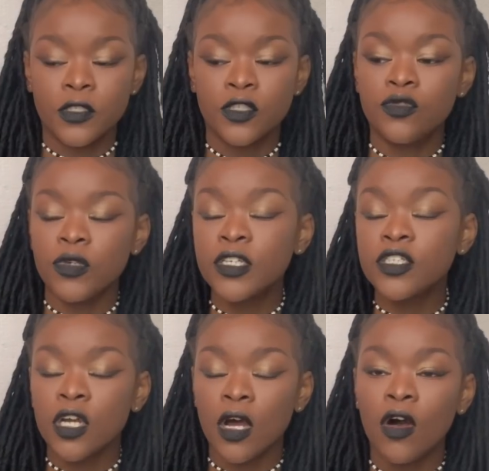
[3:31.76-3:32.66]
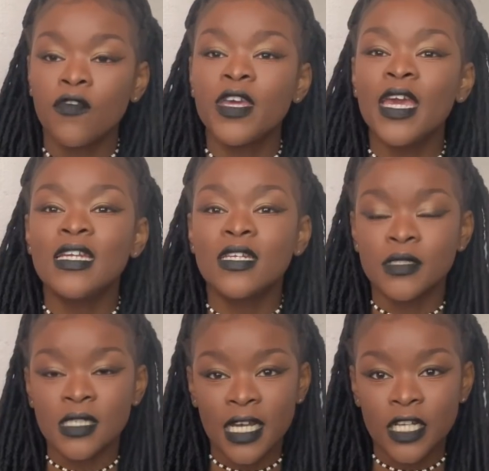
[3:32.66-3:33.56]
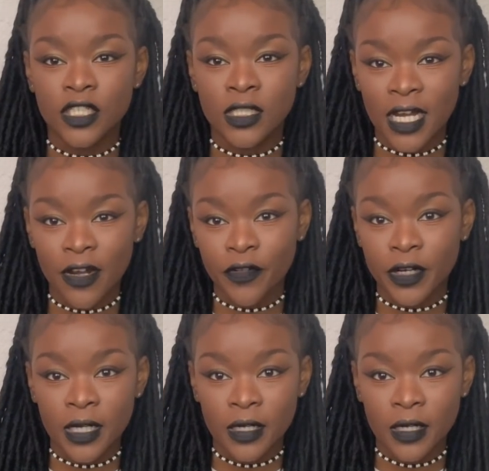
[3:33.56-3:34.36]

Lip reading: structure of kingdoms in ancient Africa